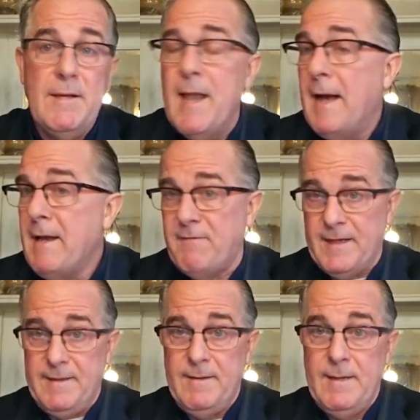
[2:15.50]
None of
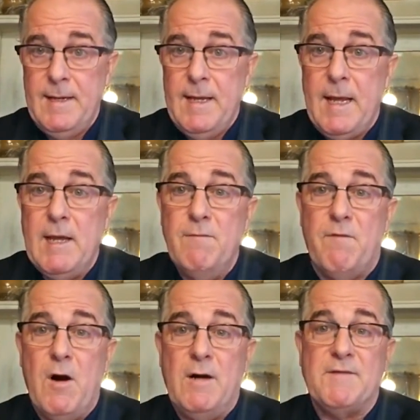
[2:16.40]
it
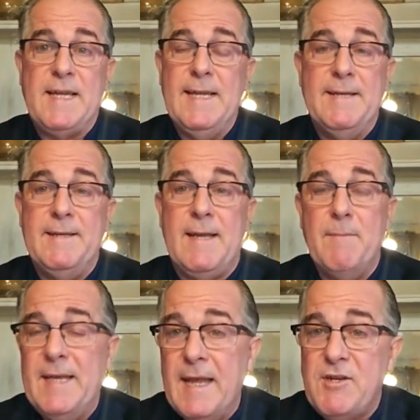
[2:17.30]
involves
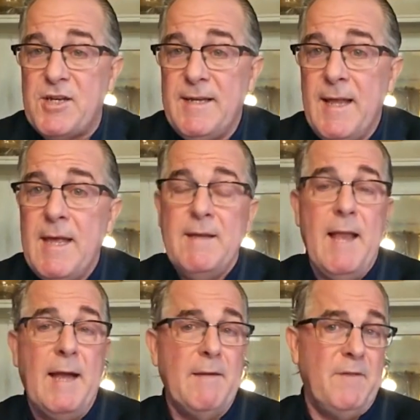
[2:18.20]
intimidation.
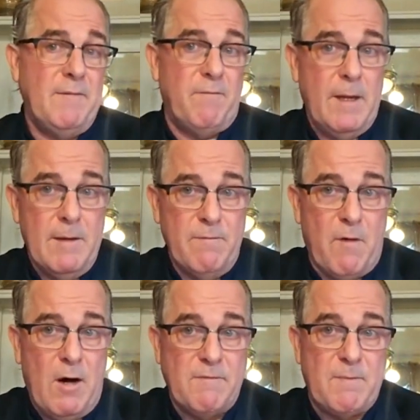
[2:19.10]
None of it
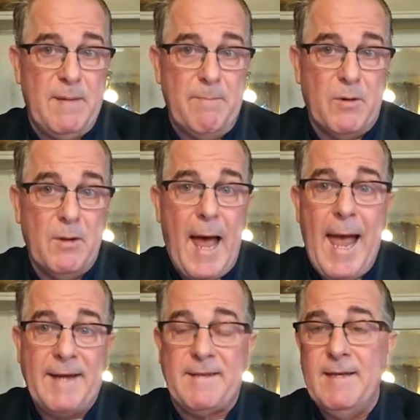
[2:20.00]
involves people
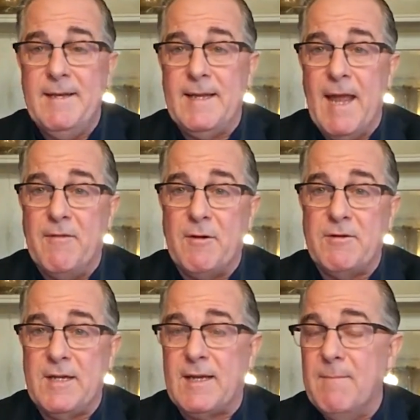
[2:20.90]
acting
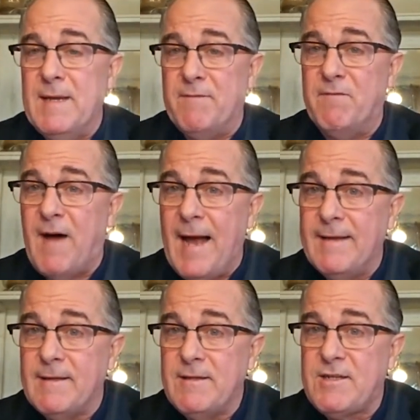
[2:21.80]
together to commit
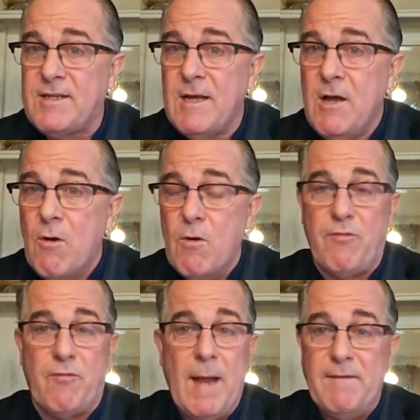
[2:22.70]
violence or
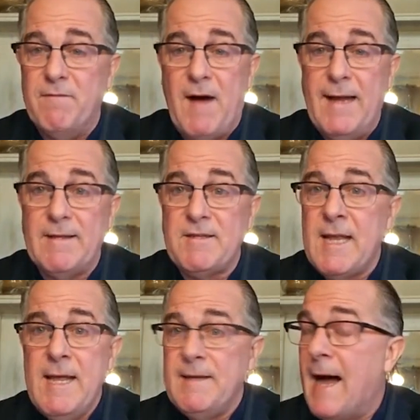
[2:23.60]
threaten violence.
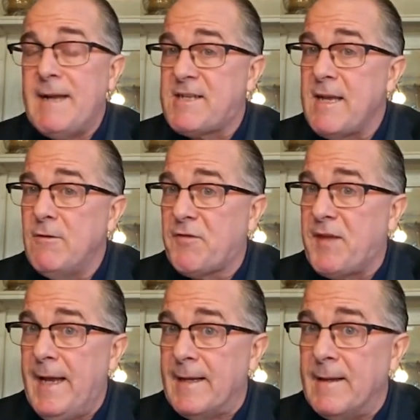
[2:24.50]
Not a single
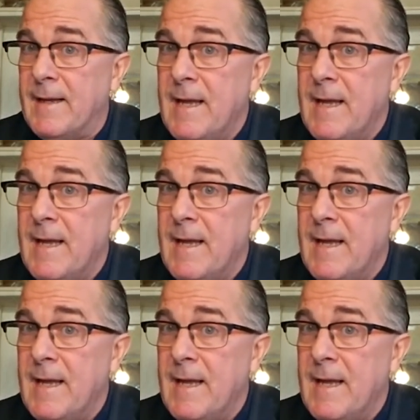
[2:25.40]
thing.